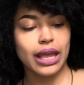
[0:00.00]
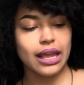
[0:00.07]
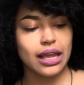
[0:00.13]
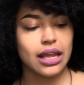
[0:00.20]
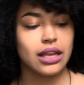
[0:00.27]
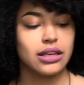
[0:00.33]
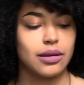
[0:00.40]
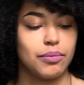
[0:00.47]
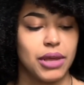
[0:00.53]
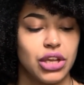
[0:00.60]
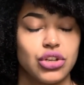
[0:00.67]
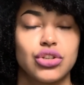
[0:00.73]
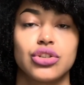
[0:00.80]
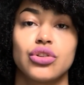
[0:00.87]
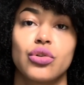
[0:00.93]
and
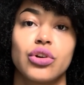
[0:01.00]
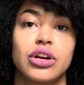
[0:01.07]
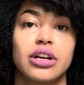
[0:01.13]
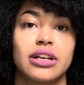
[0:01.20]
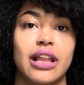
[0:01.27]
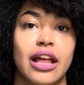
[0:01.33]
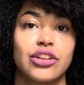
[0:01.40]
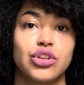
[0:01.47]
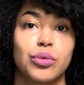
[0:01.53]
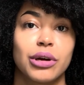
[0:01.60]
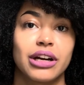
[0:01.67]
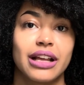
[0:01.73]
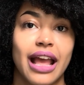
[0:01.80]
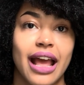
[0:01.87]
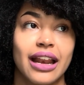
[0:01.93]
make sure that you
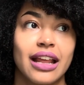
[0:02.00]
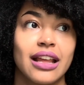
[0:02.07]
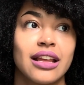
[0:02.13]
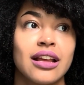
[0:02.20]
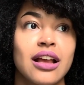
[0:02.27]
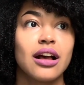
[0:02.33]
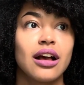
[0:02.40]
are getting